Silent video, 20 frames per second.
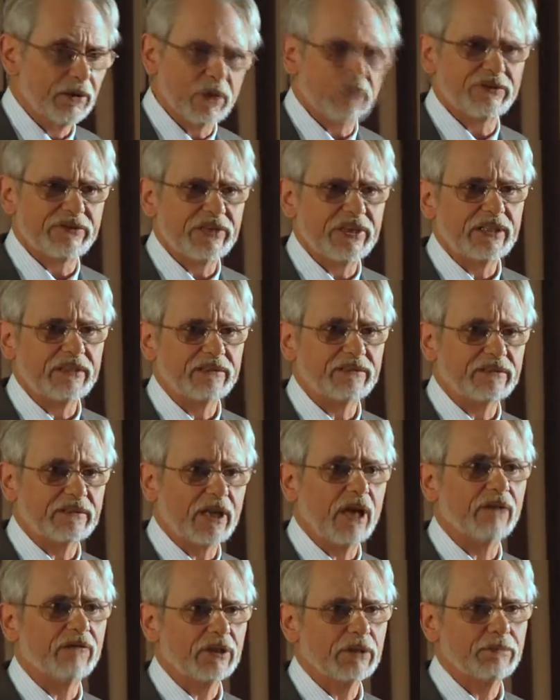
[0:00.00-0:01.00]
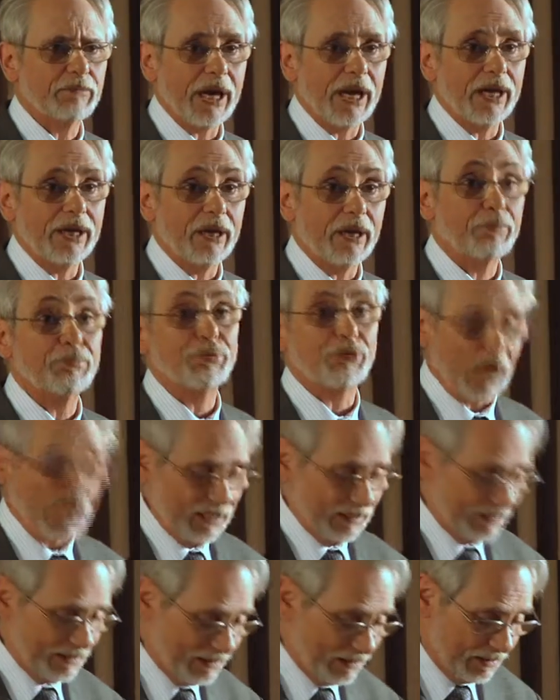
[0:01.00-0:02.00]
those things covered by a
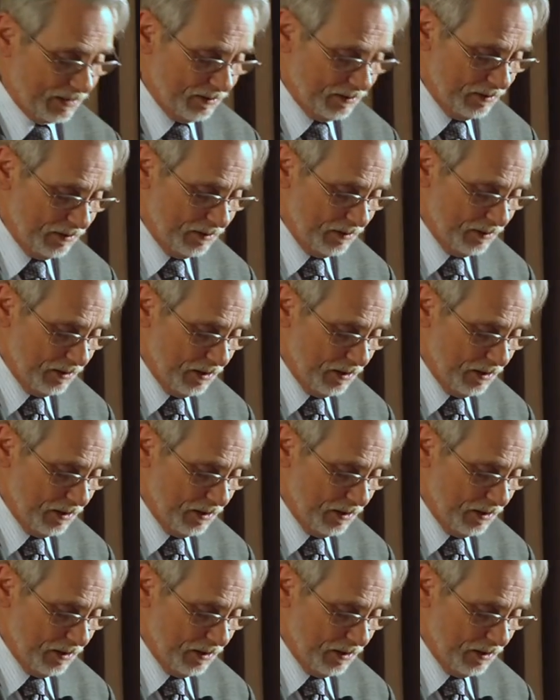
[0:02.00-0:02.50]
price,